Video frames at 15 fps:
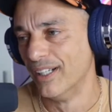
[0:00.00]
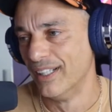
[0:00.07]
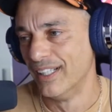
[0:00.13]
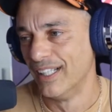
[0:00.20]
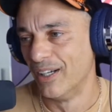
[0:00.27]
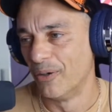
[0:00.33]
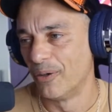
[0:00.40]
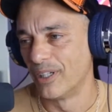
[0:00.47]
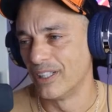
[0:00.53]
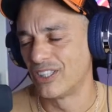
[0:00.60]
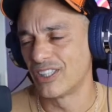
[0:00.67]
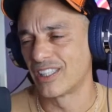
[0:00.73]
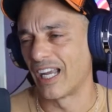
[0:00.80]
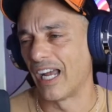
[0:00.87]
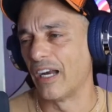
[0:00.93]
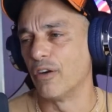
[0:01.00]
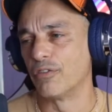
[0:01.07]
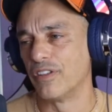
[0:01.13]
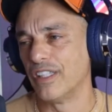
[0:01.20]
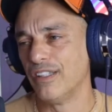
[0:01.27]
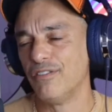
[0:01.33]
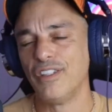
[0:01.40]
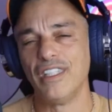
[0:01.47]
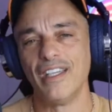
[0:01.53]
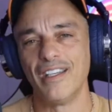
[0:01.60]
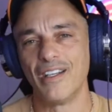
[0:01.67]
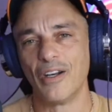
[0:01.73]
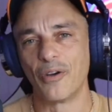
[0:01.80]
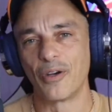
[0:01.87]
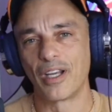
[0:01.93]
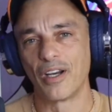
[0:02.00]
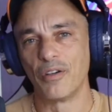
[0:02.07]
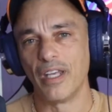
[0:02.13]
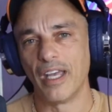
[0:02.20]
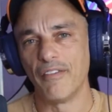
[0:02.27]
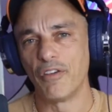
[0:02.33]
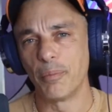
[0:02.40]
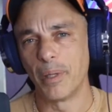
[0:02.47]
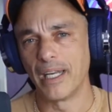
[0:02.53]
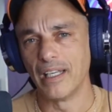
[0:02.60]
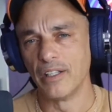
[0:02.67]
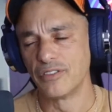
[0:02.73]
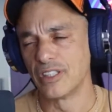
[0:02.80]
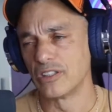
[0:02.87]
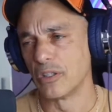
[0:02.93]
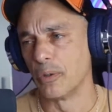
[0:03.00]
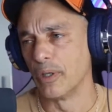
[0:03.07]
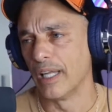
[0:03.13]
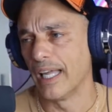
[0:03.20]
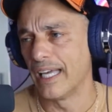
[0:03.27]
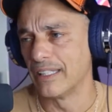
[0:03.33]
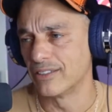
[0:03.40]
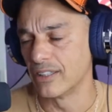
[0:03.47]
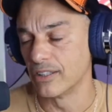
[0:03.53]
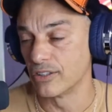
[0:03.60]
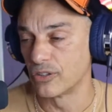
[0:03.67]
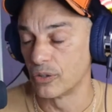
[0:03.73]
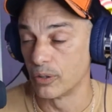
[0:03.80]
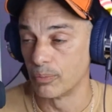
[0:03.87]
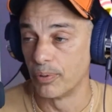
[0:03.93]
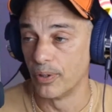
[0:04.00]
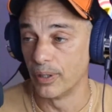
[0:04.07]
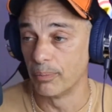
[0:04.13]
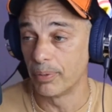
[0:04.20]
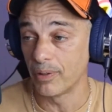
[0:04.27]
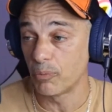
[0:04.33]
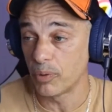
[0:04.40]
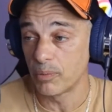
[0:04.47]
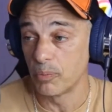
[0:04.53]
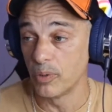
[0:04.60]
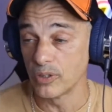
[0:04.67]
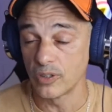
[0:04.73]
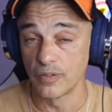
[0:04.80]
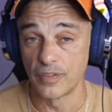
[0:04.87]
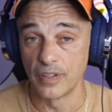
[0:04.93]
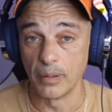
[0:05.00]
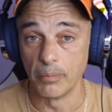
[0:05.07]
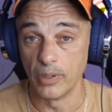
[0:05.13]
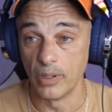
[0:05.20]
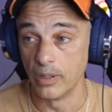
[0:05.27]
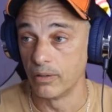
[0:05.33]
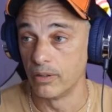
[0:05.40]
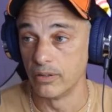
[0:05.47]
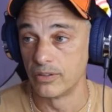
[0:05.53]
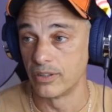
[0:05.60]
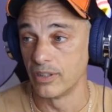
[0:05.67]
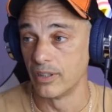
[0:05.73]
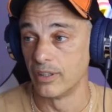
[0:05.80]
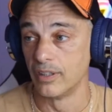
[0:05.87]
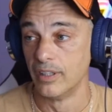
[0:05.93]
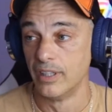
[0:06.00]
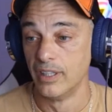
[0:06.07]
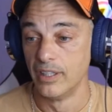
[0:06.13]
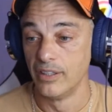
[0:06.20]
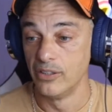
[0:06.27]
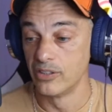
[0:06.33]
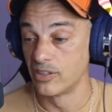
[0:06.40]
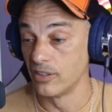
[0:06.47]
it just kind of deviate, kind of everybody lives his own lives at a certain point. But with most of them, you're still